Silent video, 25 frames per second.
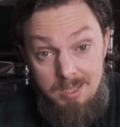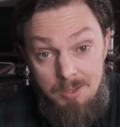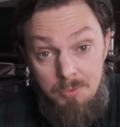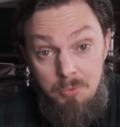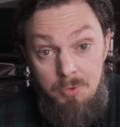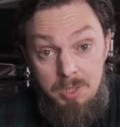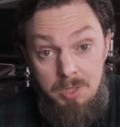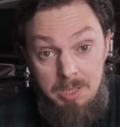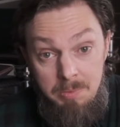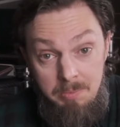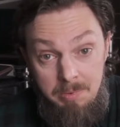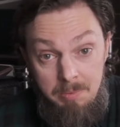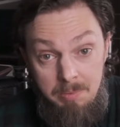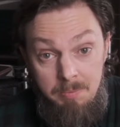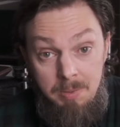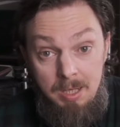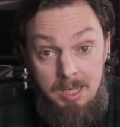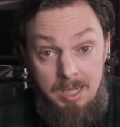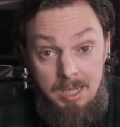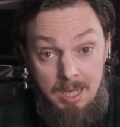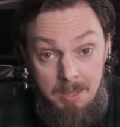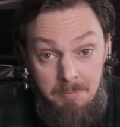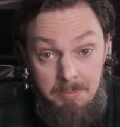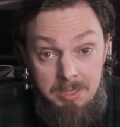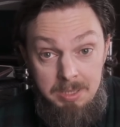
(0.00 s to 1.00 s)
of
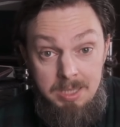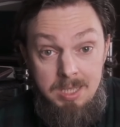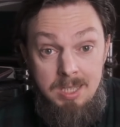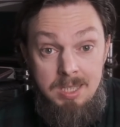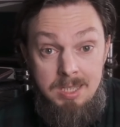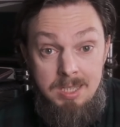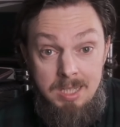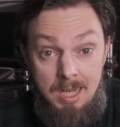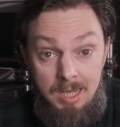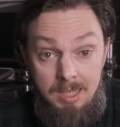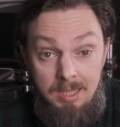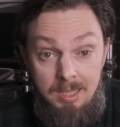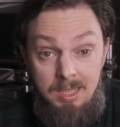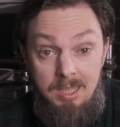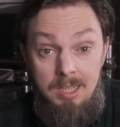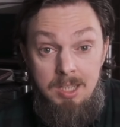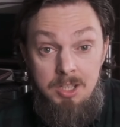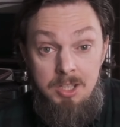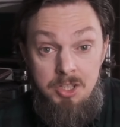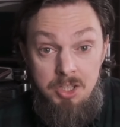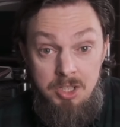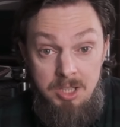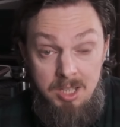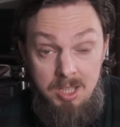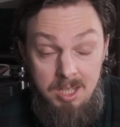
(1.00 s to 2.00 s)
design and
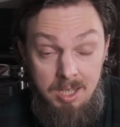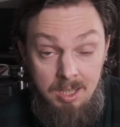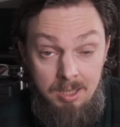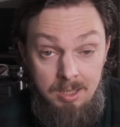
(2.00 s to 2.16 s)
engineering.